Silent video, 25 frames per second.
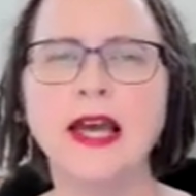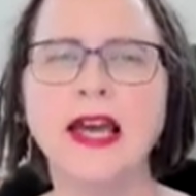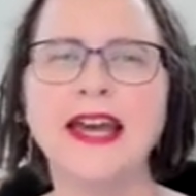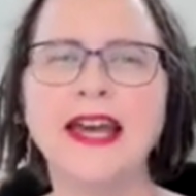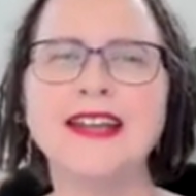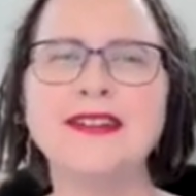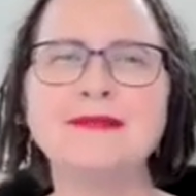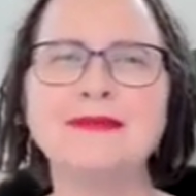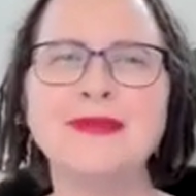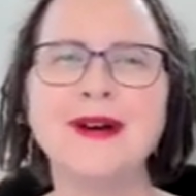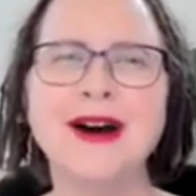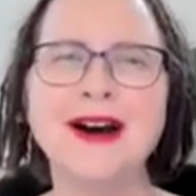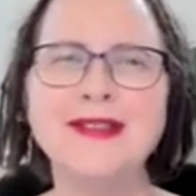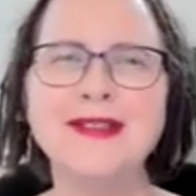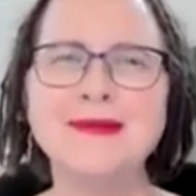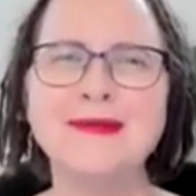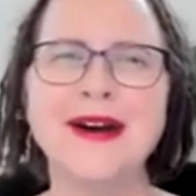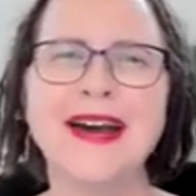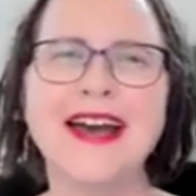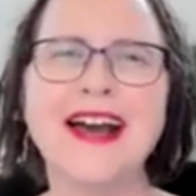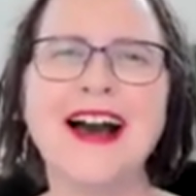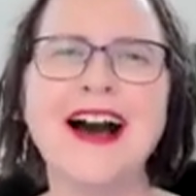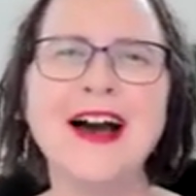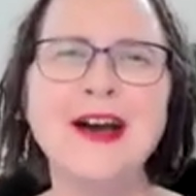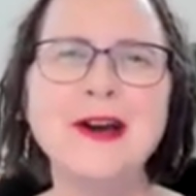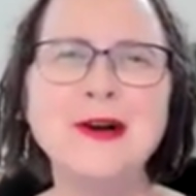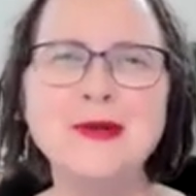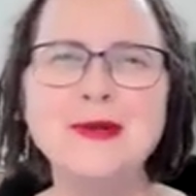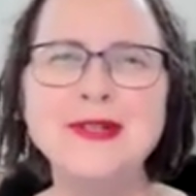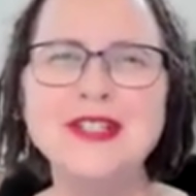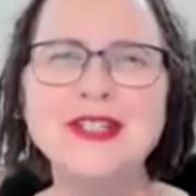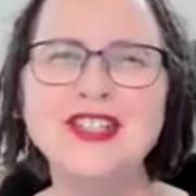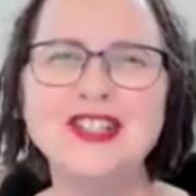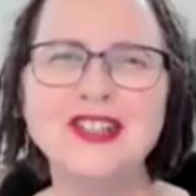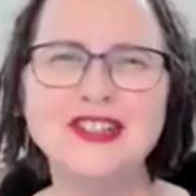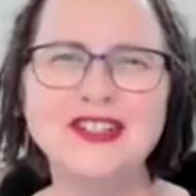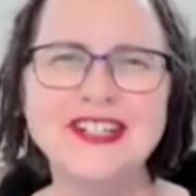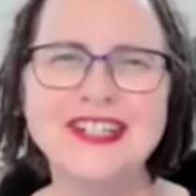And by the way, I
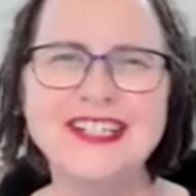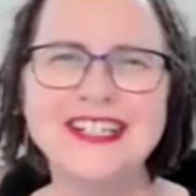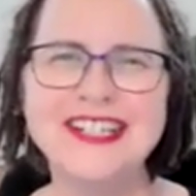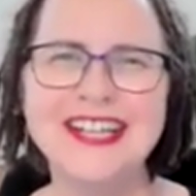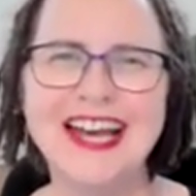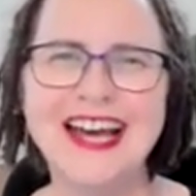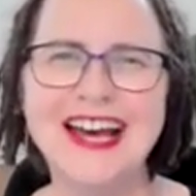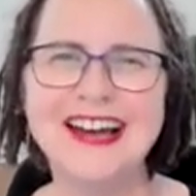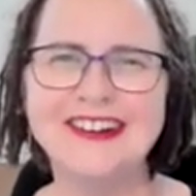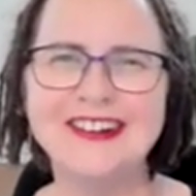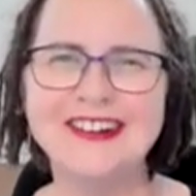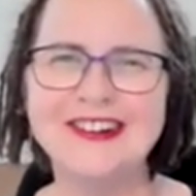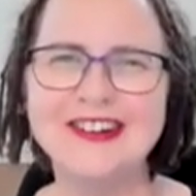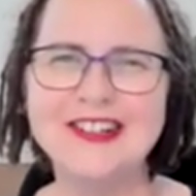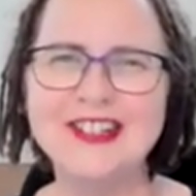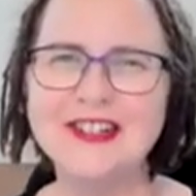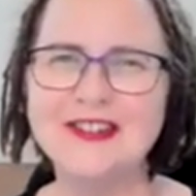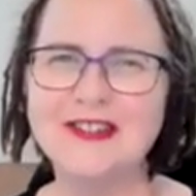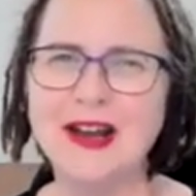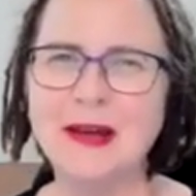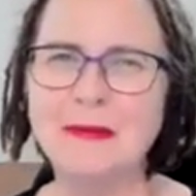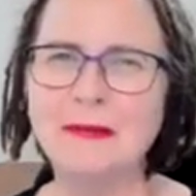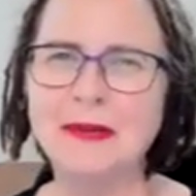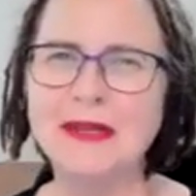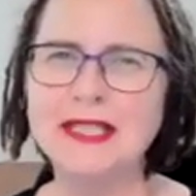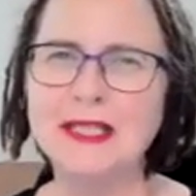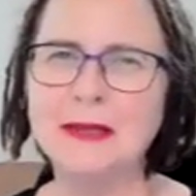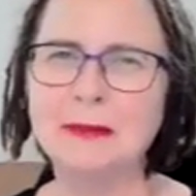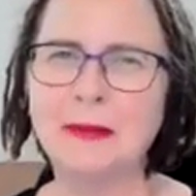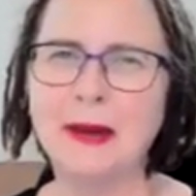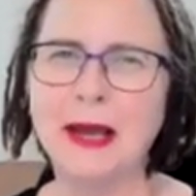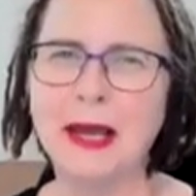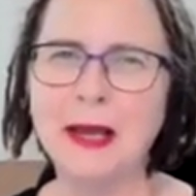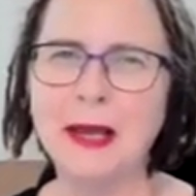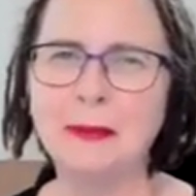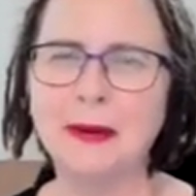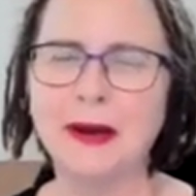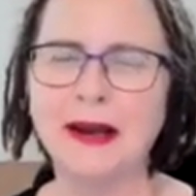always jot it down on a scrap piece of
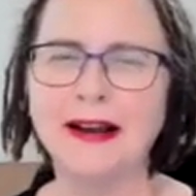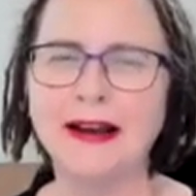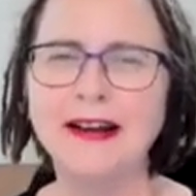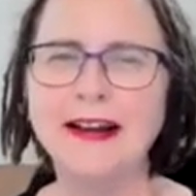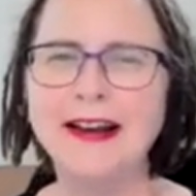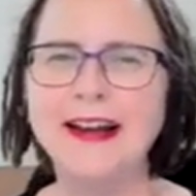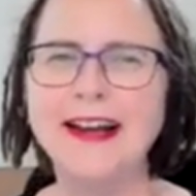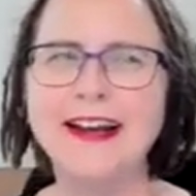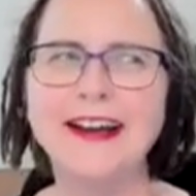paper,